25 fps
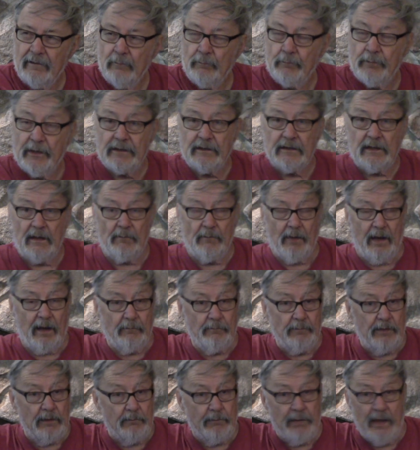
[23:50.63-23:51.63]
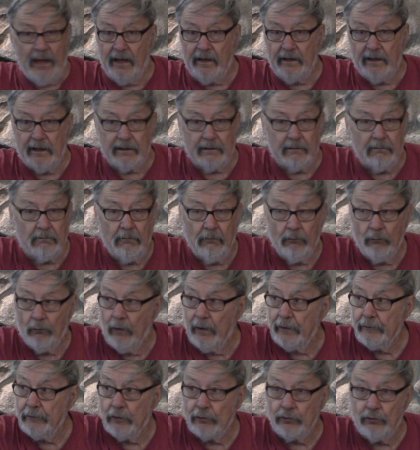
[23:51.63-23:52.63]
but they might be bedding
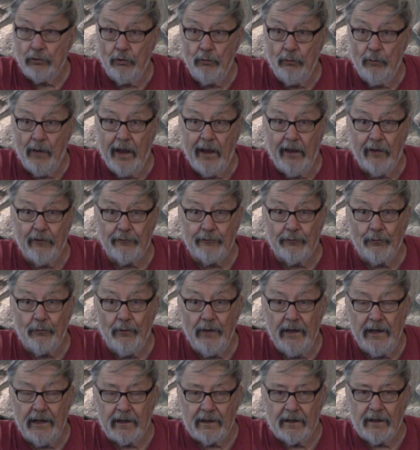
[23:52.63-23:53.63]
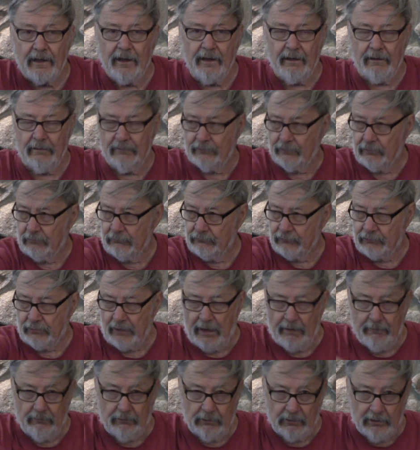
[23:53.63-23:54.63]
1 to 2 miles away and
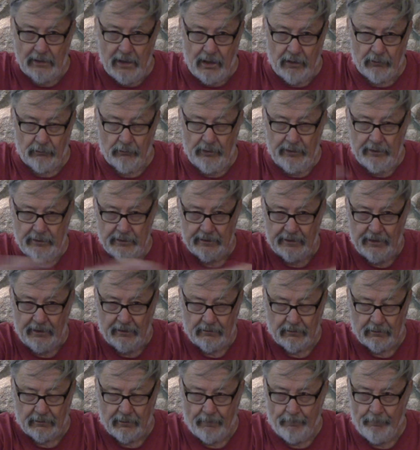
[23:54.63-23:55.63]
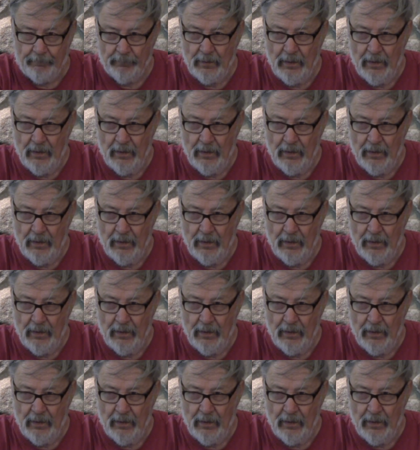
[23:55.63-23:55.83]
travel a long way to get there.